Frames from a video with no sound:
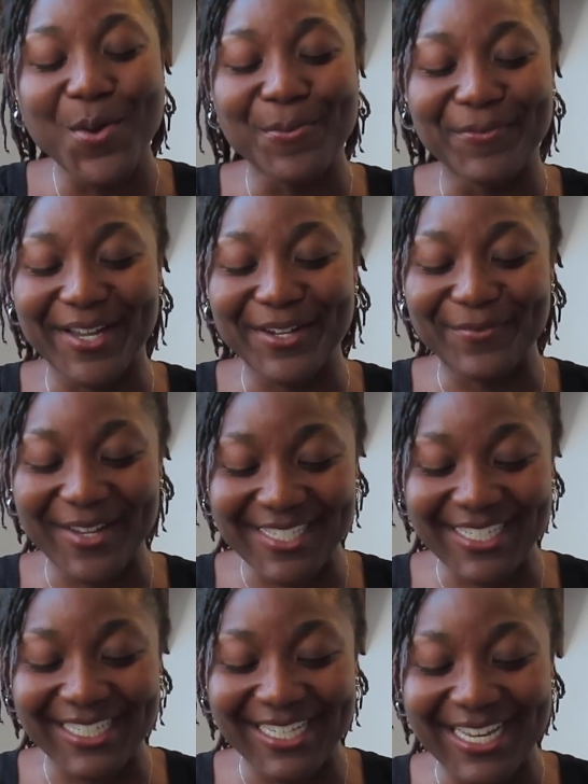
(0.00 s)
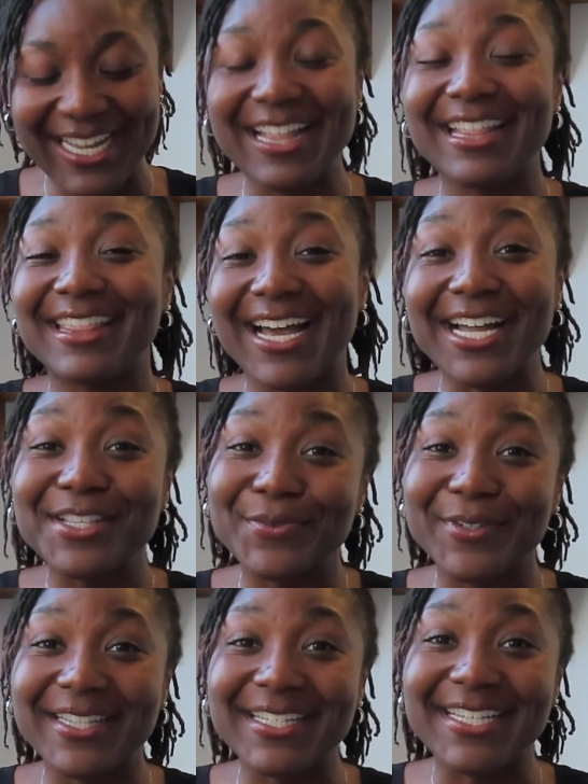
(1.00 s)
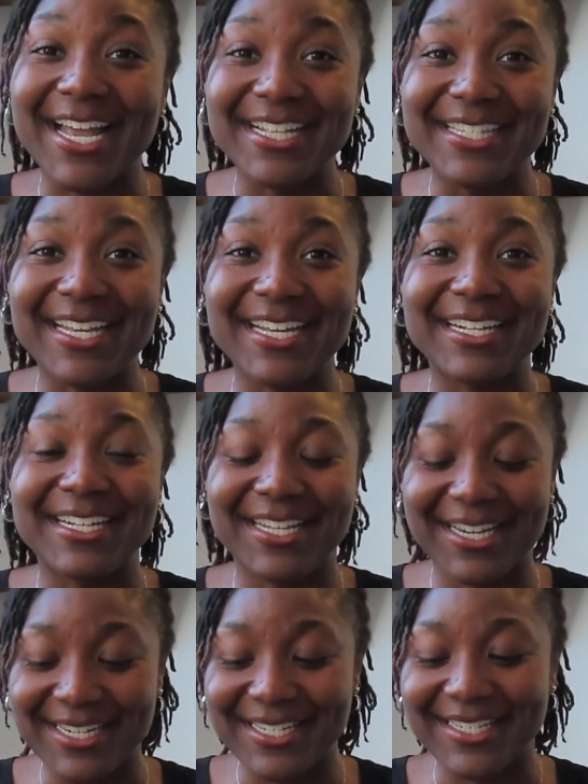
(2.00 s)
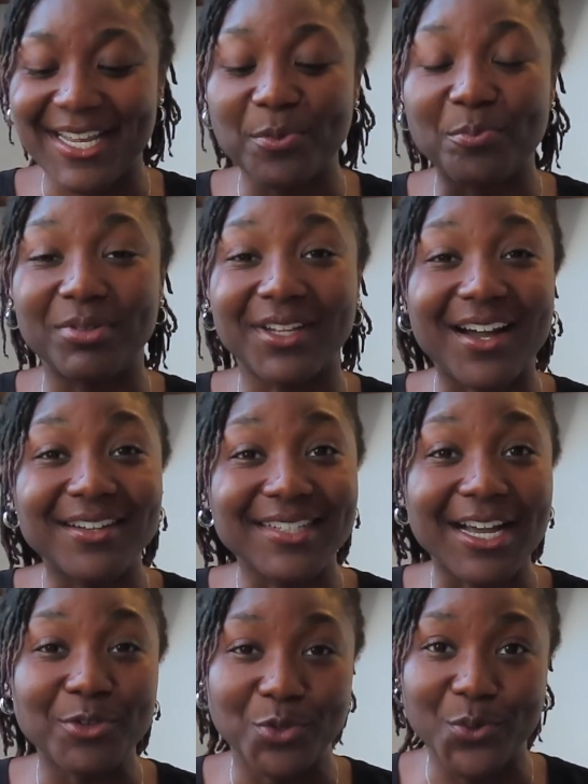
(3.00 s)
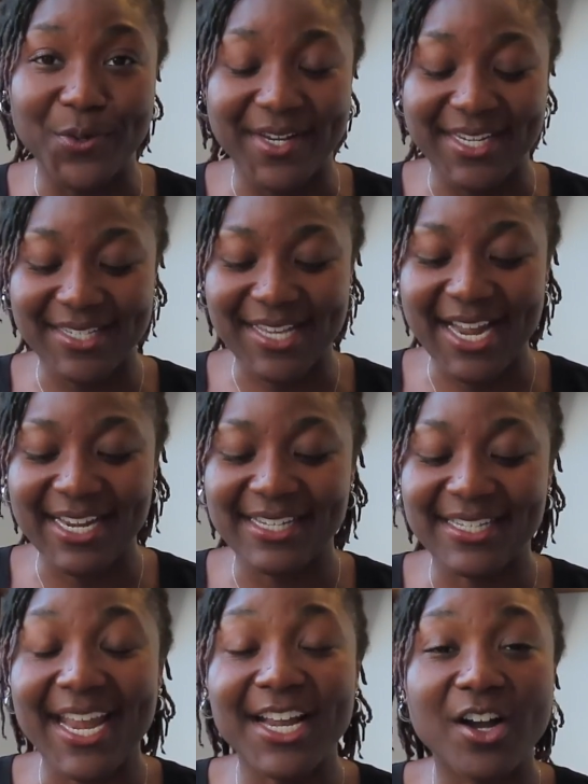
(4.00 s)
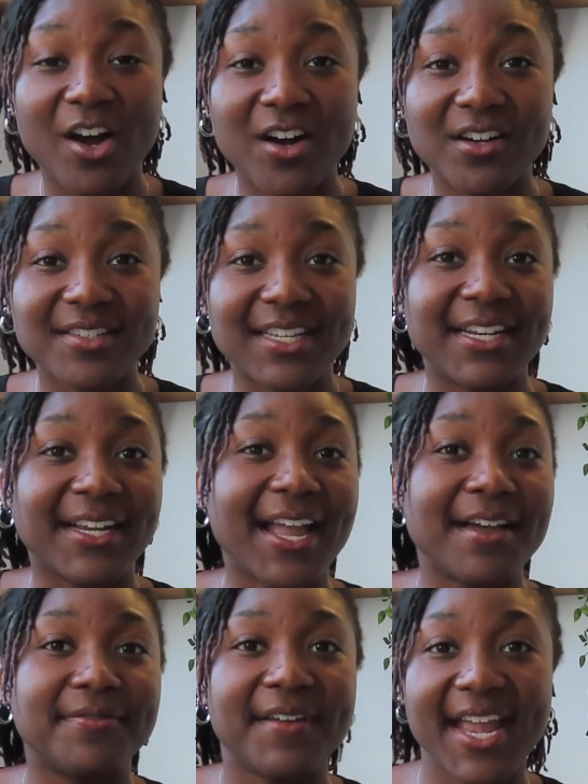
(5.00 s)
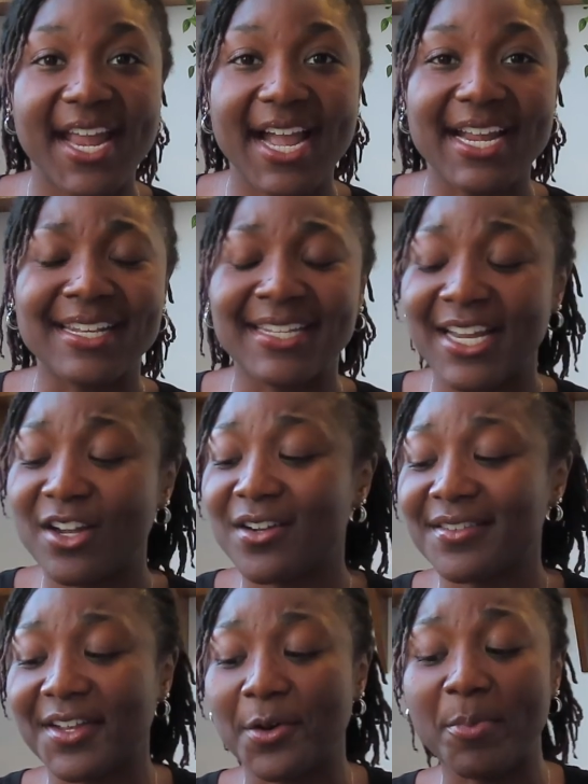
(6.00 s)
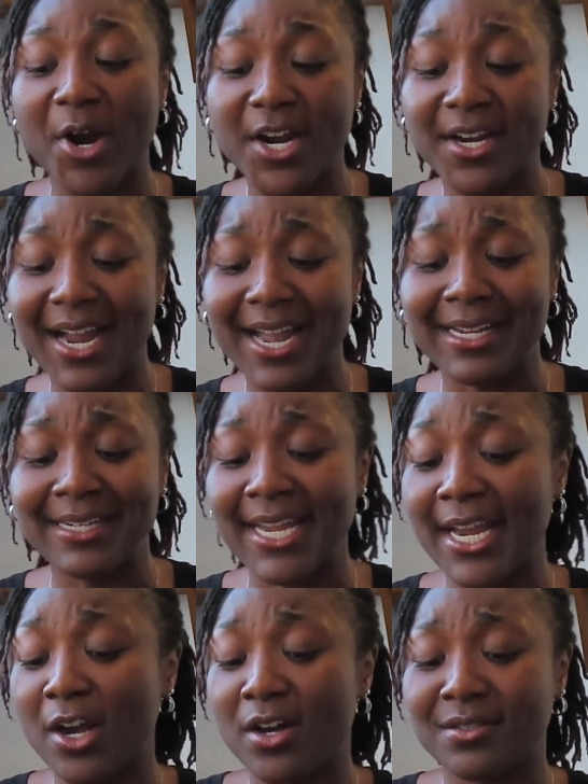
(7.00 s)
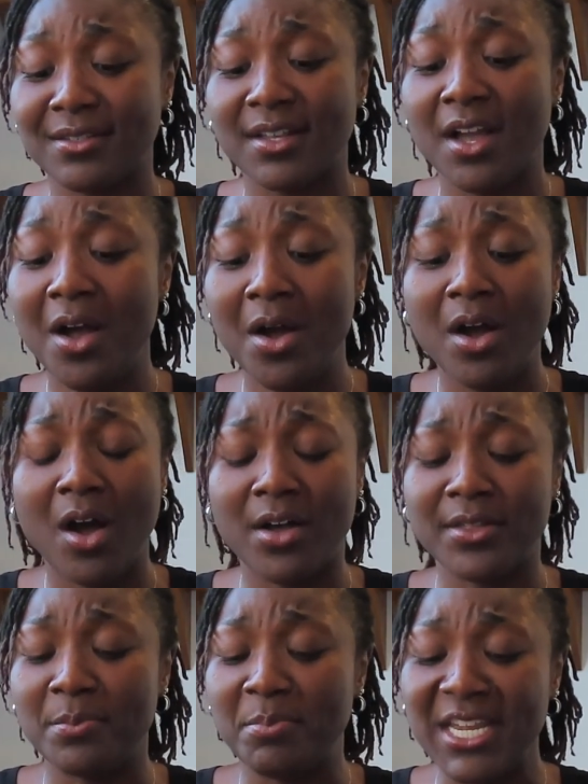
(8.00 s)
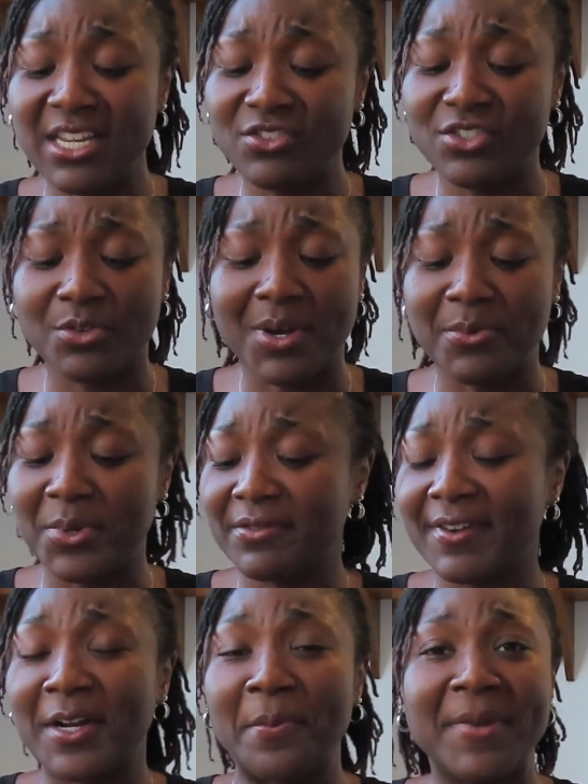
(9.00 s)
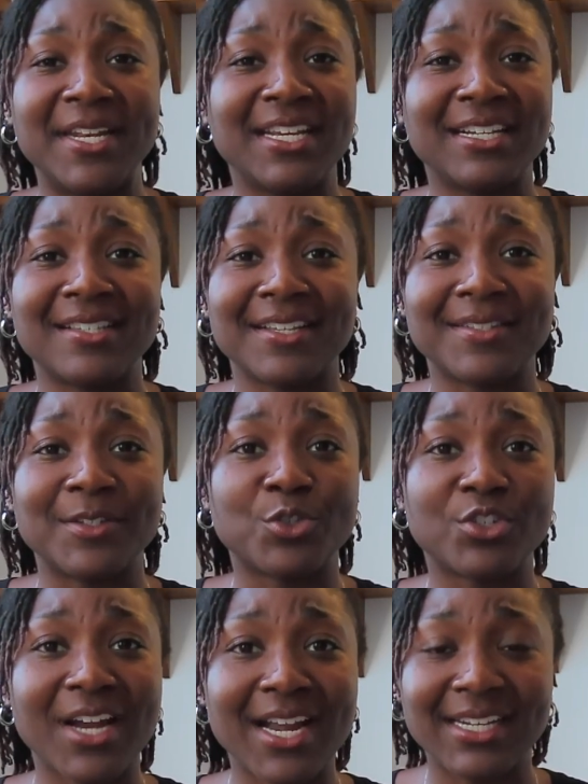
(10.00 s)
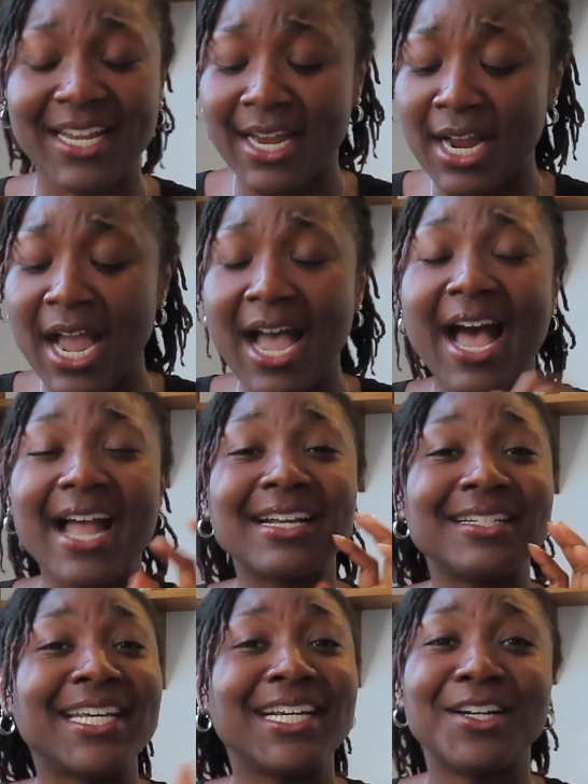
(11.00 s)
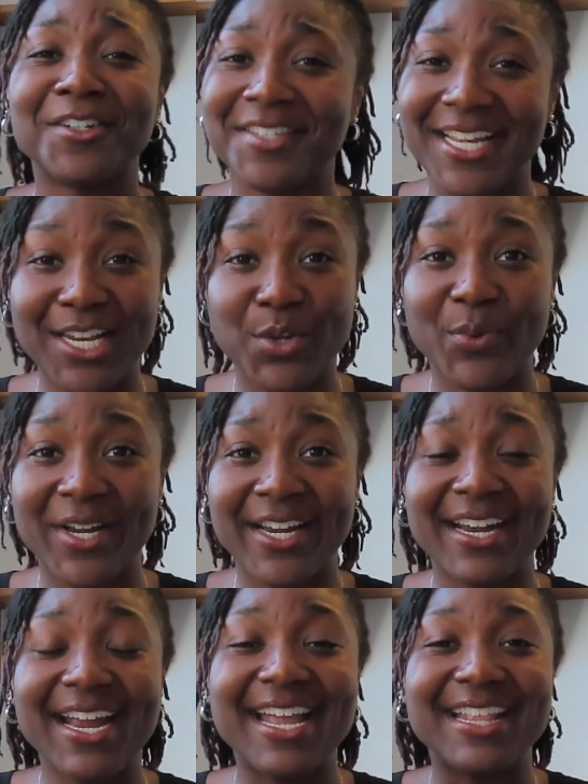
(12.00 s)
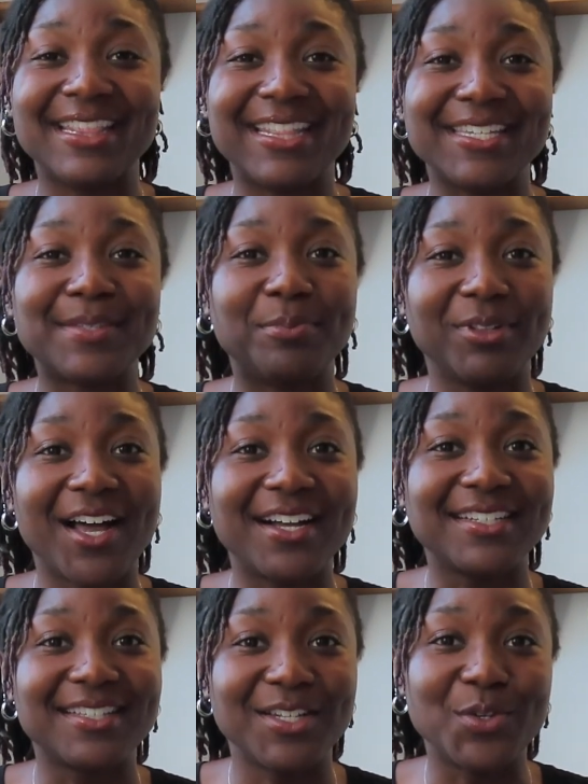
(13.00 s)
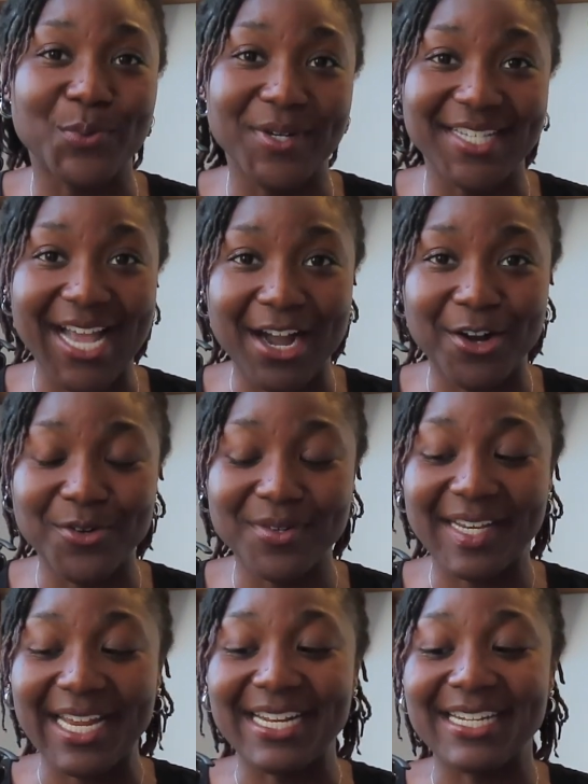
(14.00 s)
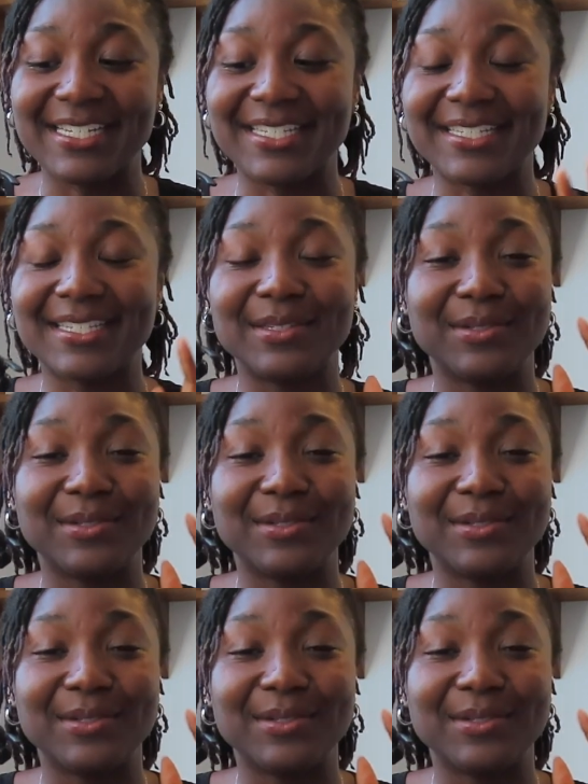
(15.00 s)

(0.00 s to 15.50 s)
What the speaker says: But basically that's what this headset does. It blocks out noise. I can take calls in a cafe, I can take calls at a park, I can take calls on the beach, though I wouldn't recommend it because that's distracting. I can take calls anywhere, and this blocks the noise out. It is